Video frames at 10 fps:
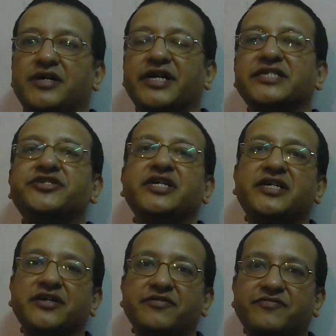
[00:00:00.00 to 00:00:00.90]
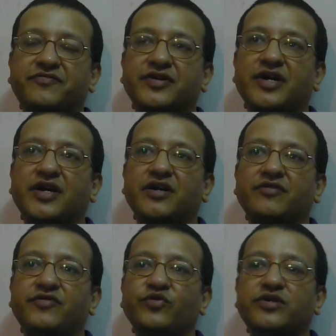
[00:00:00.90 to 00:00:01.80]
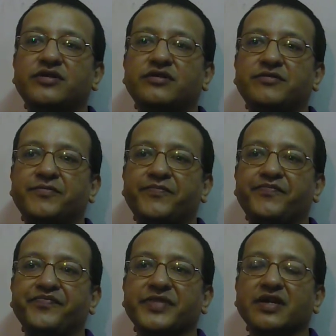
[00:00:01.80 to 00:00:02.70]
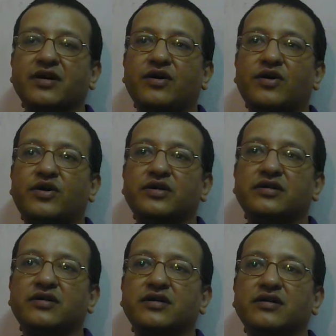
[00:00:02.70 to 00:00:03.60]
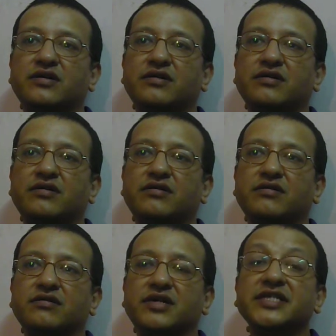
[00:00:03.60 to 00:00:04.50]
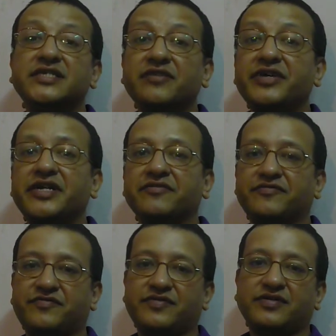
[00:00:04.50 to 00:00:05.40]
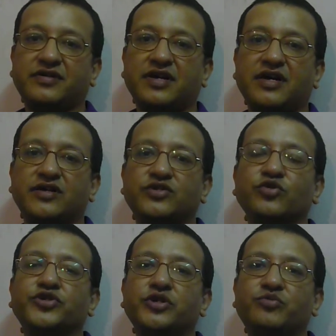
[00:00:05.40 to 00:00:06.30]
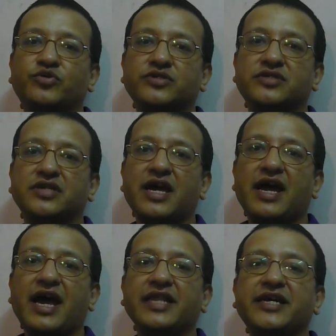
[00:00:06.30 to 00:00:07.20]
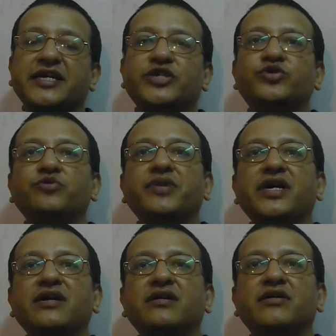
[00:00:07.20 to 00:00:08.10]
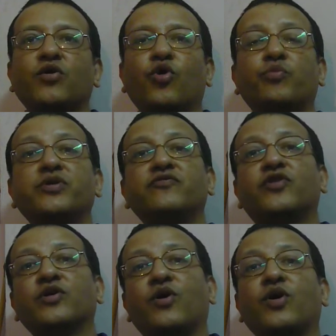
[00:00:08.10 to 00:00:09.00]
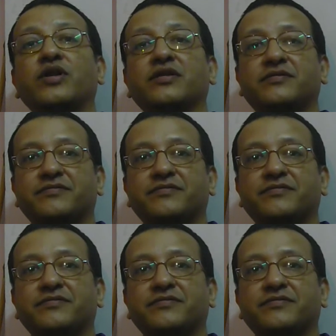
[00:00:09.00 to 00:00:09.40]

restrictive, feudal or conservative social modes, and that it should be open for all.